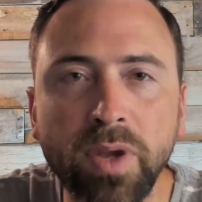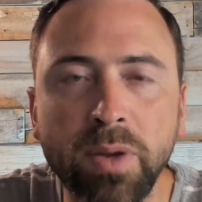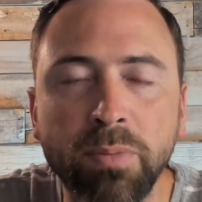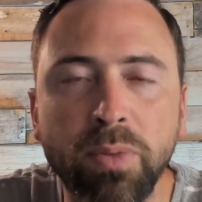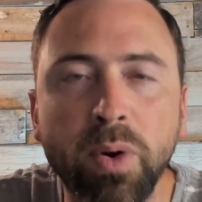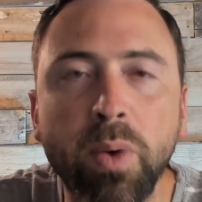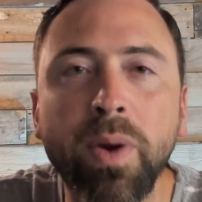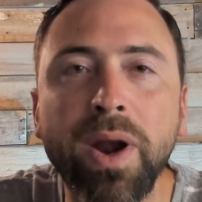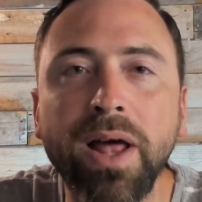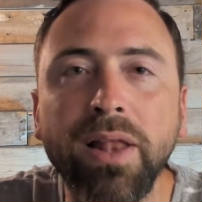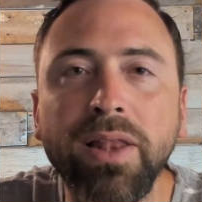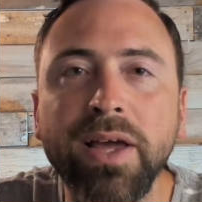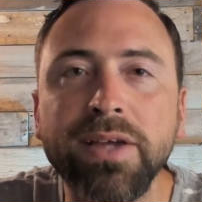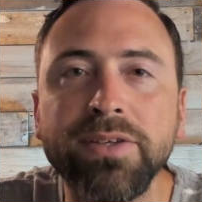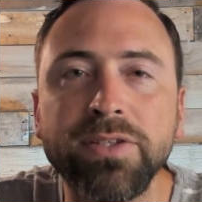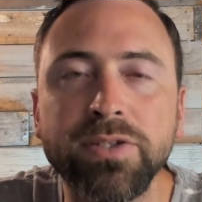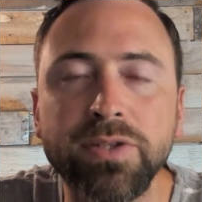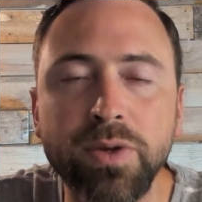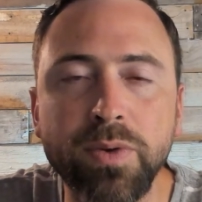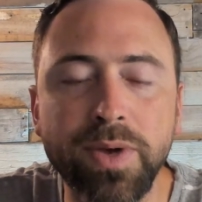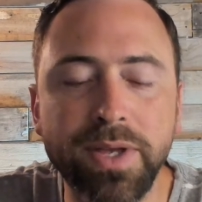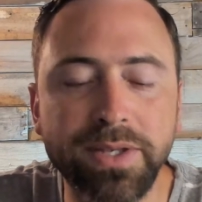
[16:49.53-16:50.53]
But what I like to
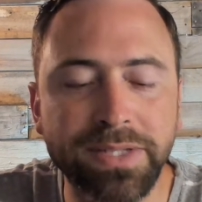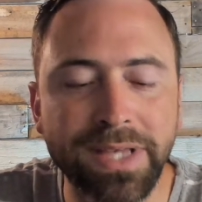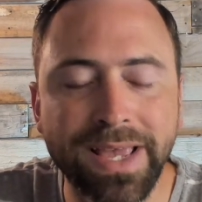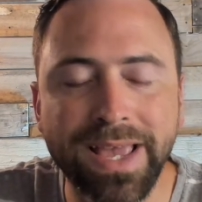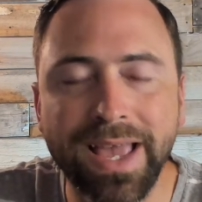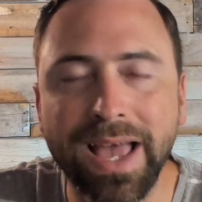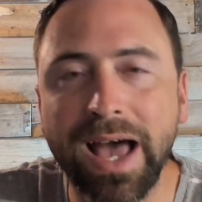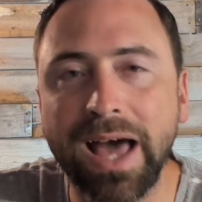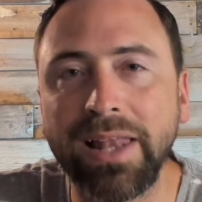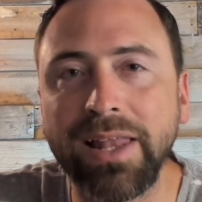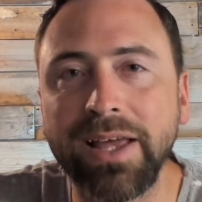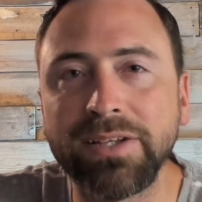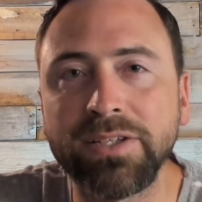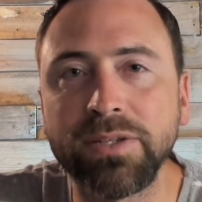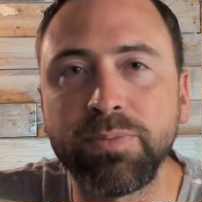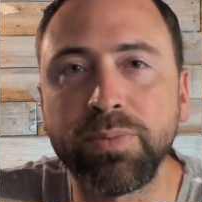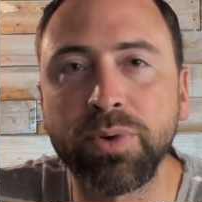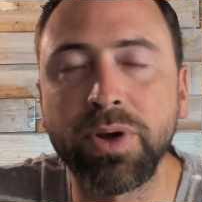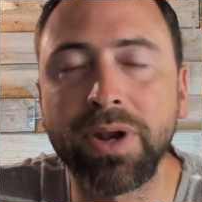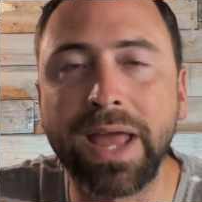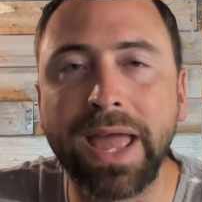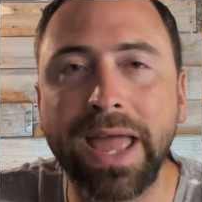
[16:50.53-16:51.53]
do is I like to
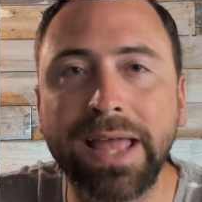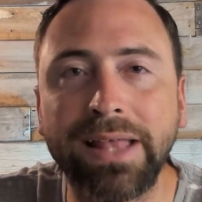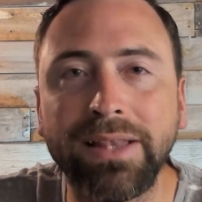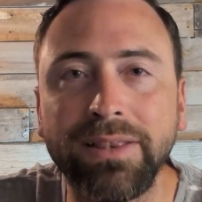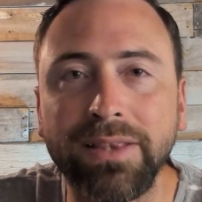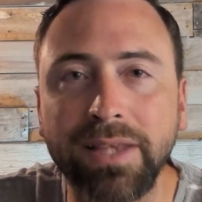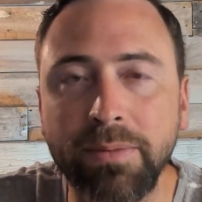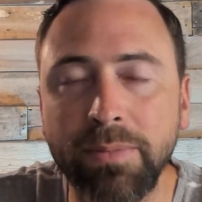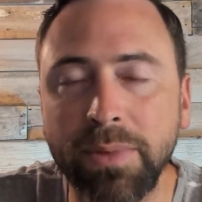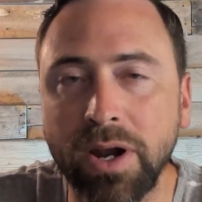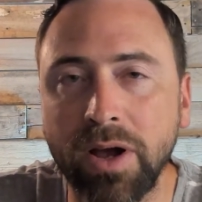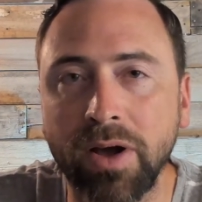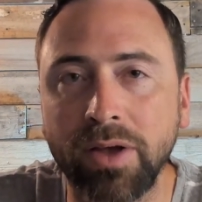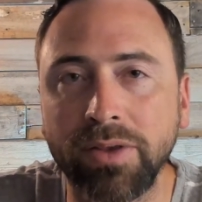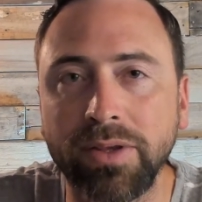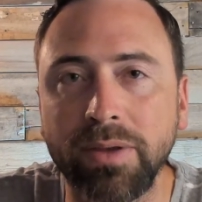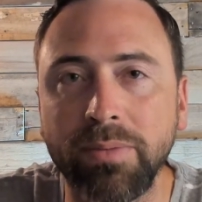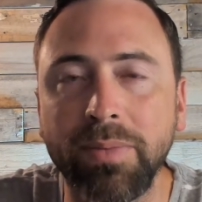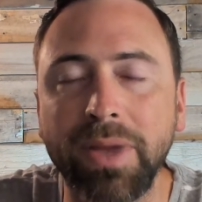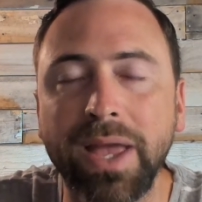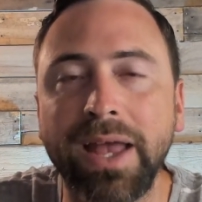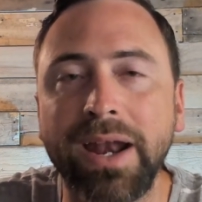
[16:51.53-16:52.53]
put a limit on
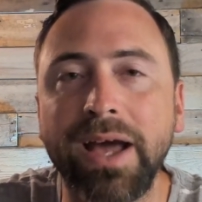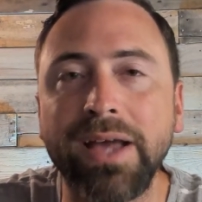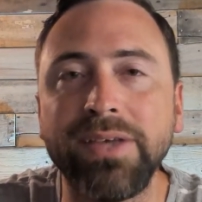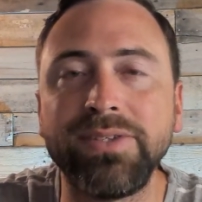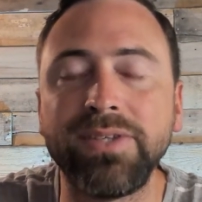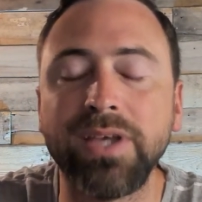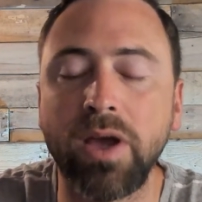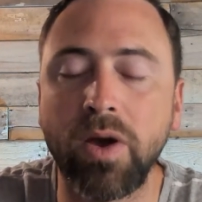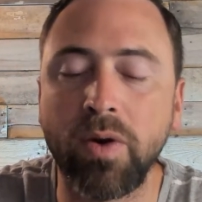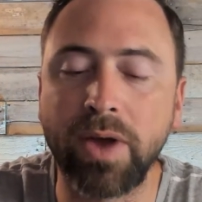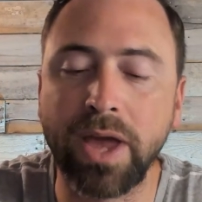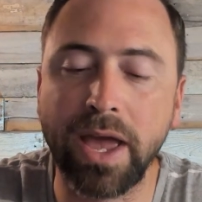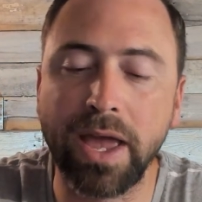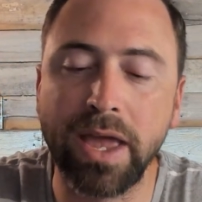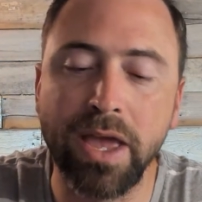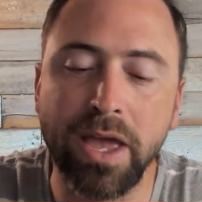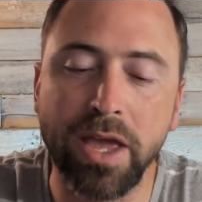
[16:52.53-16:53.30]
them, and I say, okay,